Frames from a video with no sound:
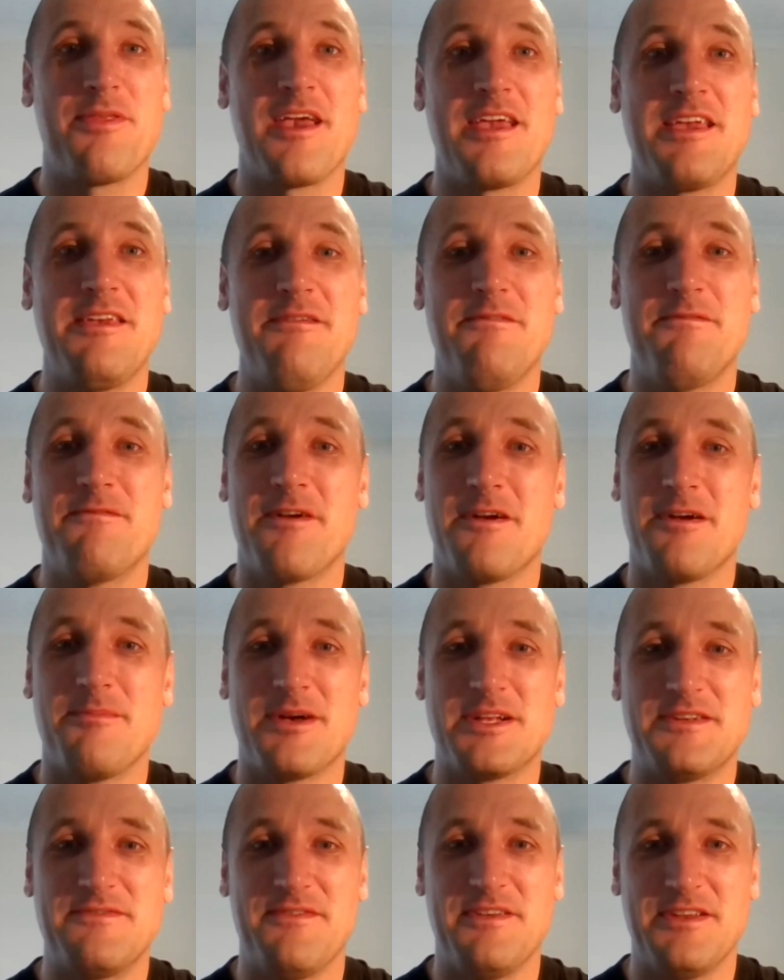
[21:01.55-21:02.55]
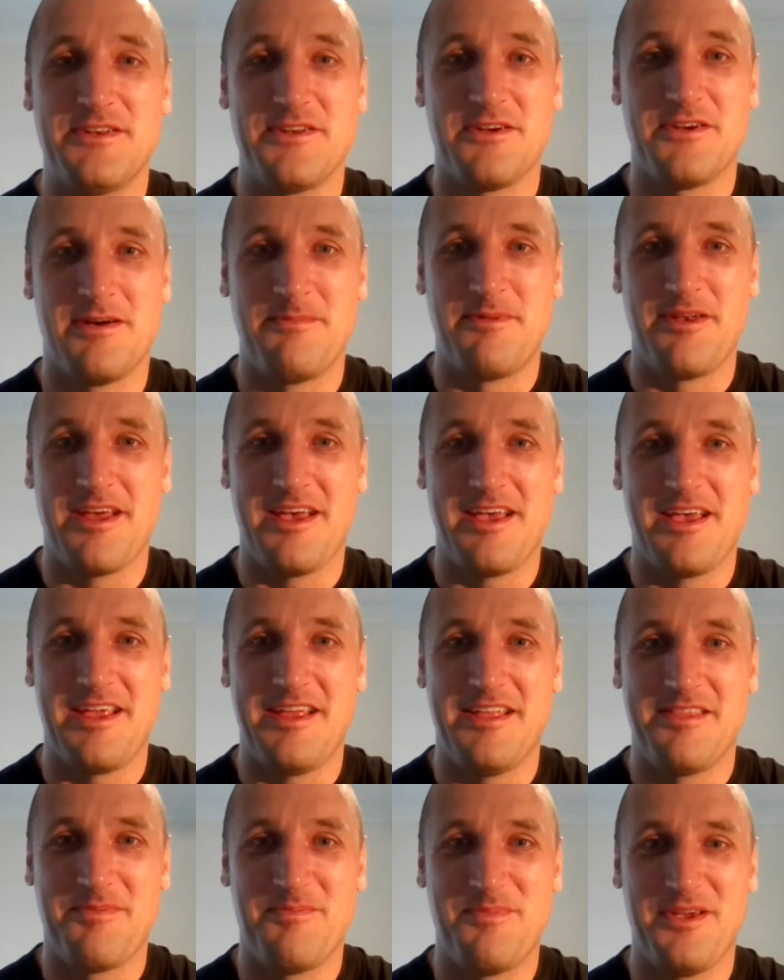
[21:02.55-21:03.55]
Thank you very much for your time today.
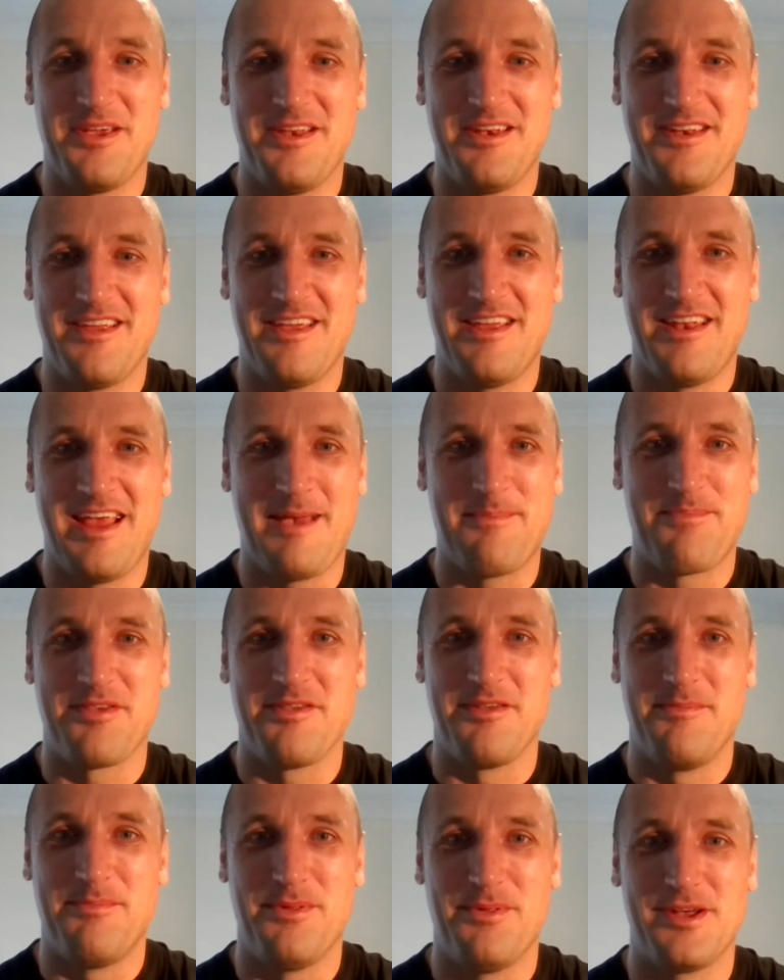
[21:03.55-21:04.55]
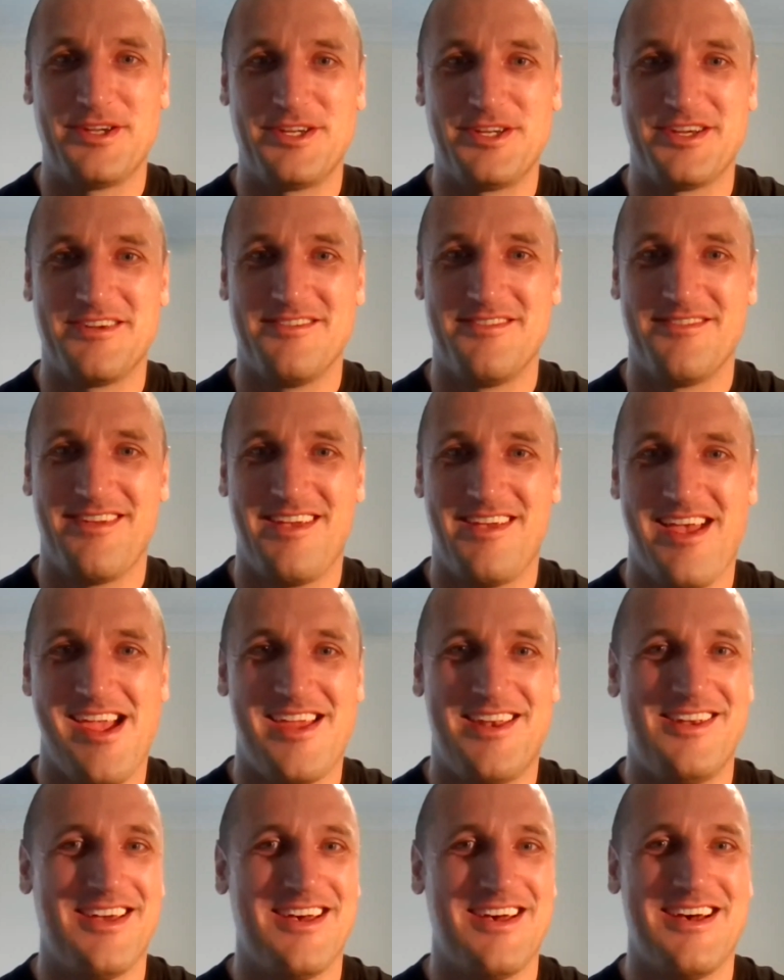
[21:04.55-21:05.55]
It's been an absolute pleasure.
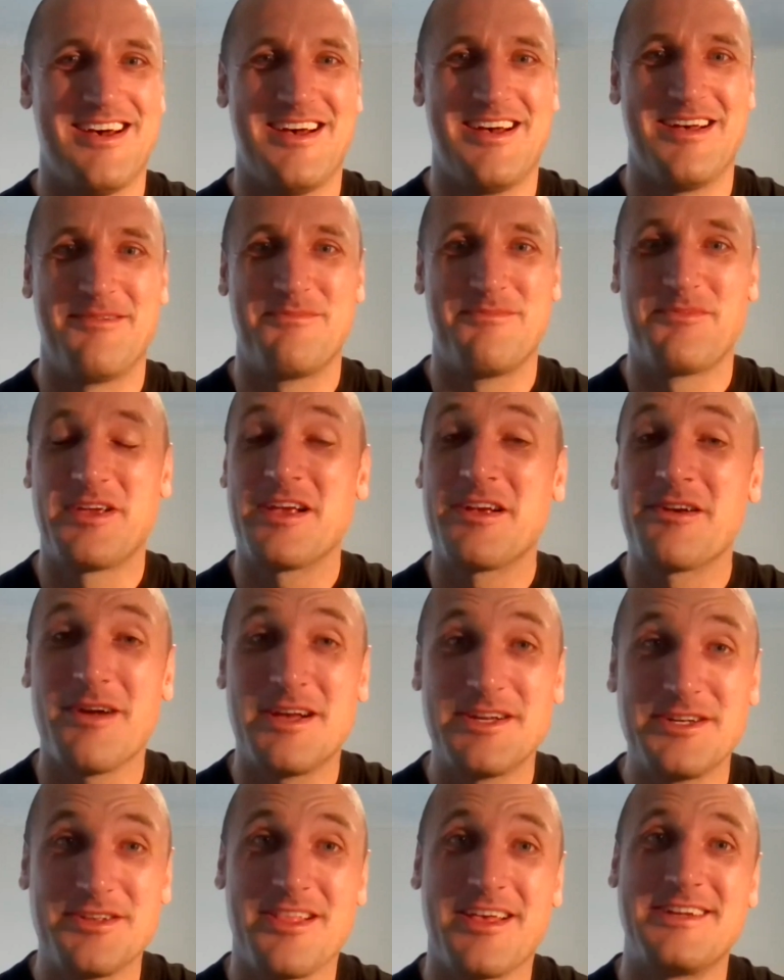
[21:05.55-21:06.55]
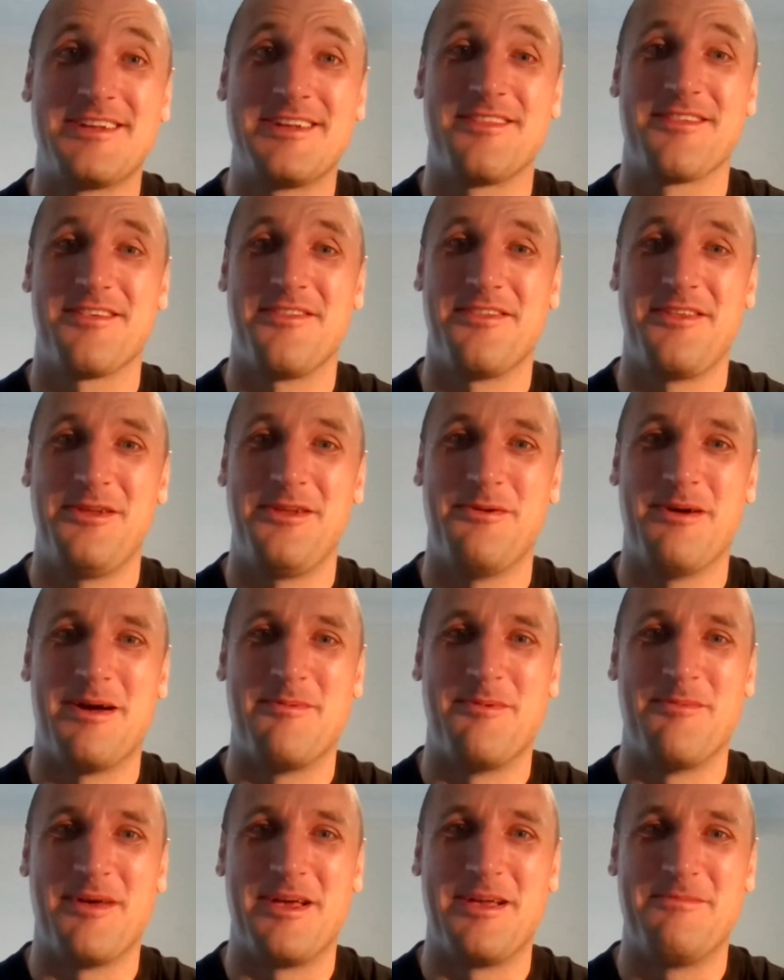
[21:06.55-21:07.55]
And congratulations on the new
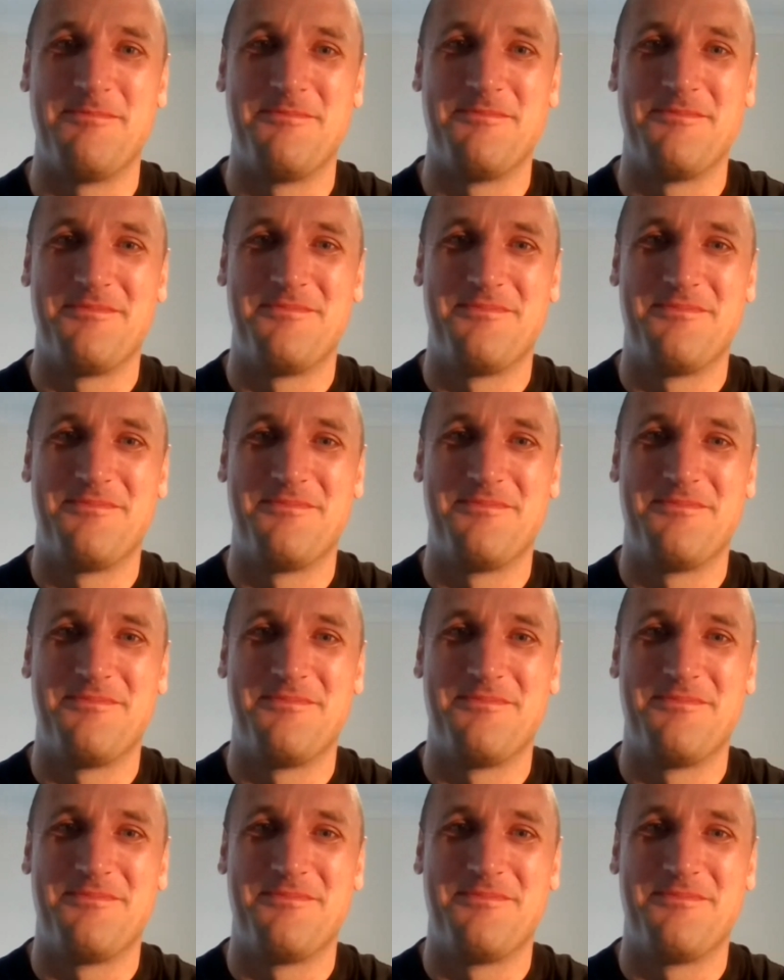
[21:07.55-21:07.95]
album, mate.